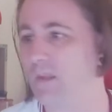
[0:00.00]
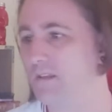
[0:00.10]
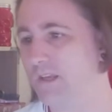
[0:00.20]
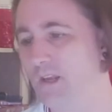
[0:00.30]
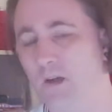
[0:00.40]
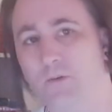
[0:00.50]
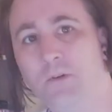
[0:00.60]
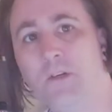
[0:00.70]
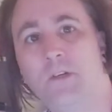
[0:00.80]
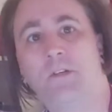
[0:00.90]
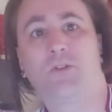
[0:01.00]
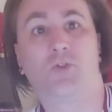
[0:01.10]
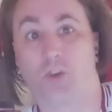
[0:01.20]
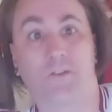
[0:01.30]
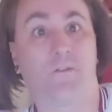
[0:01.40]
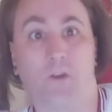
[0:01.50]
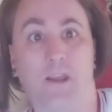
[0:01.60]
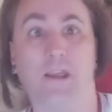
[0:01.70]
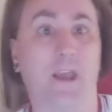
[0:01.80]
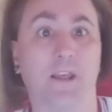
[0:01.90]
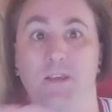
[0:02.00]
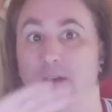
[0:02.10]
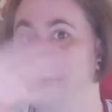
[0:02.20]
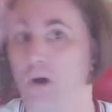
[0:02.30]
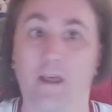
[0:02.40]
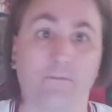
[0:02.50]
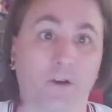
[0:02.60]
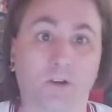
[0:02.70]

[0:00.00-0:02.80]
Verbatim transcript: you know just for in case everyone ever